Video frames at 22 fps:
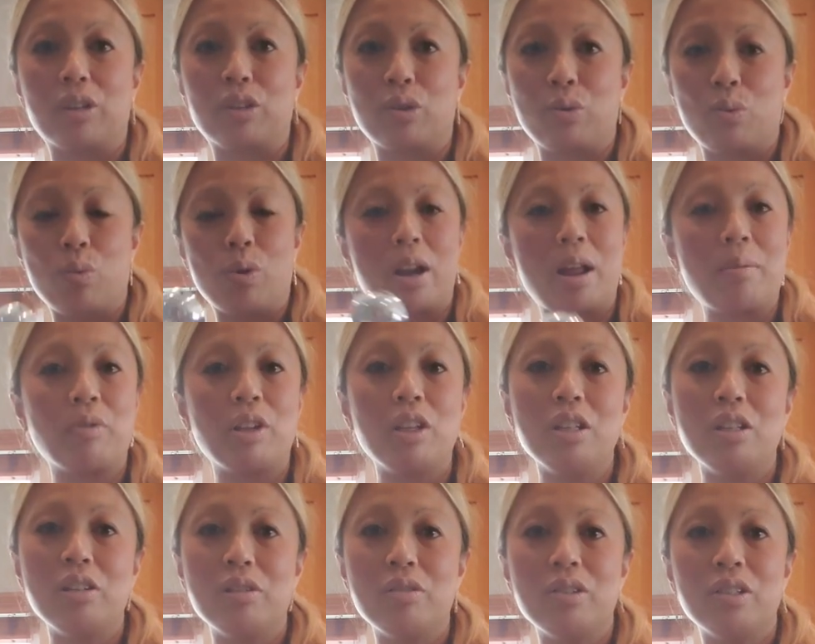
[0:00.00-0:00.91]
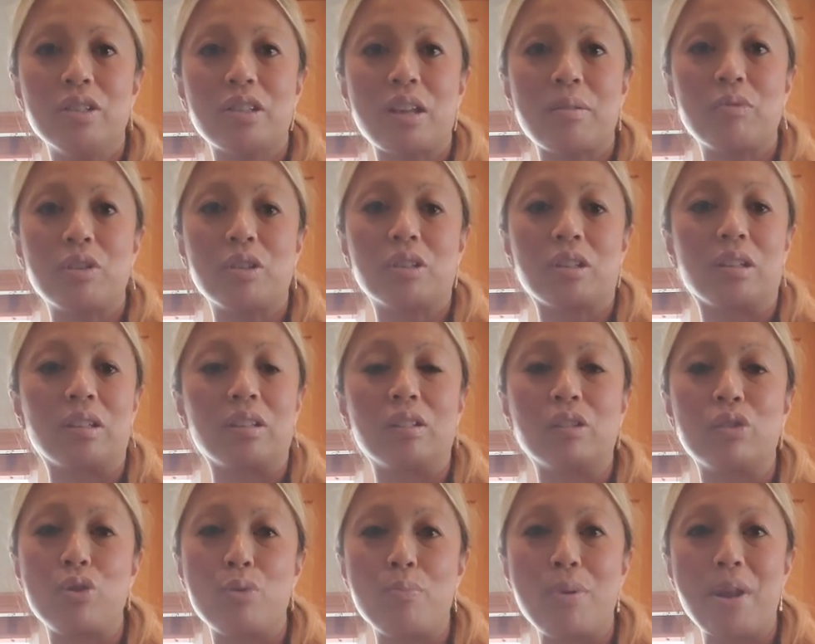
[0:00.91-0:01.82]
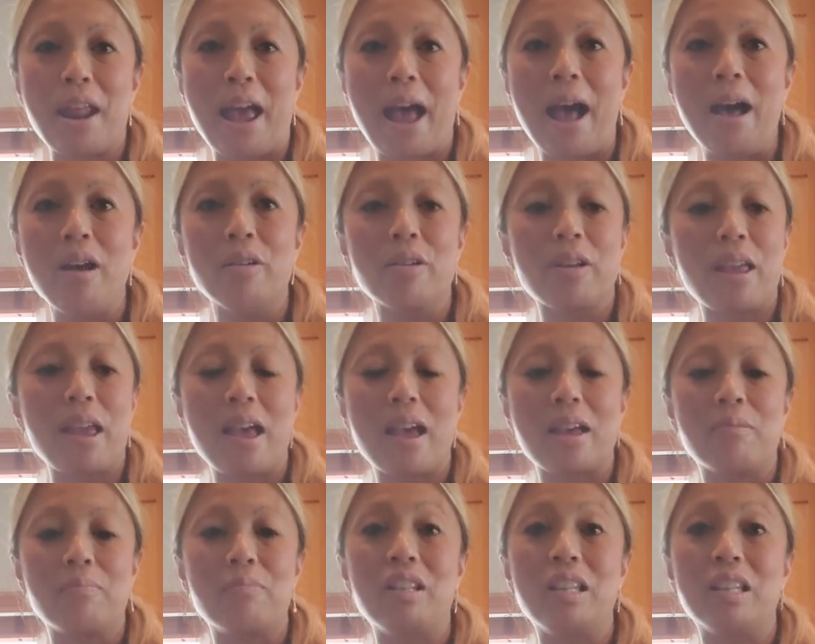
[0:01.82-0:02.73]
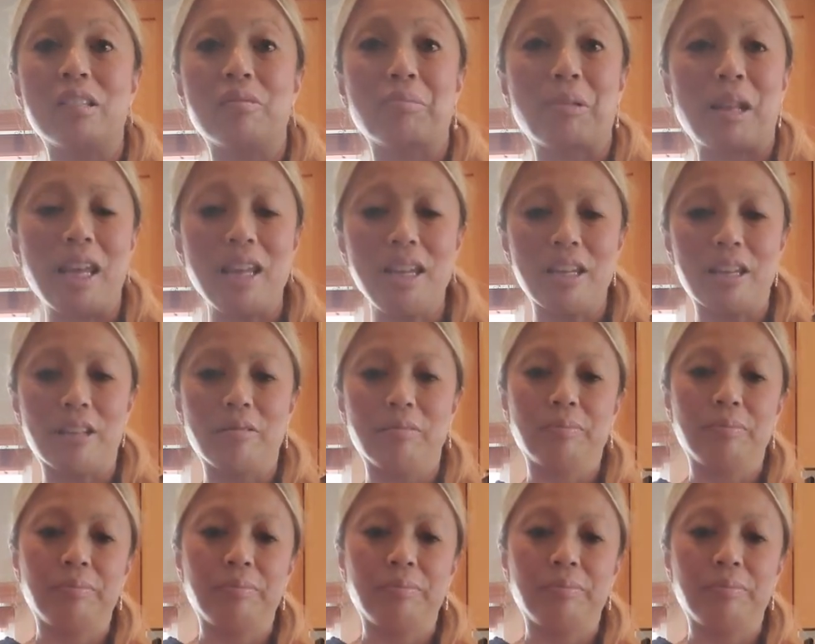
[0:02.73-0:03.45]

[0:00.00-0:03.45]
So what I'm going to do is I'm just going to scoop it out and display it.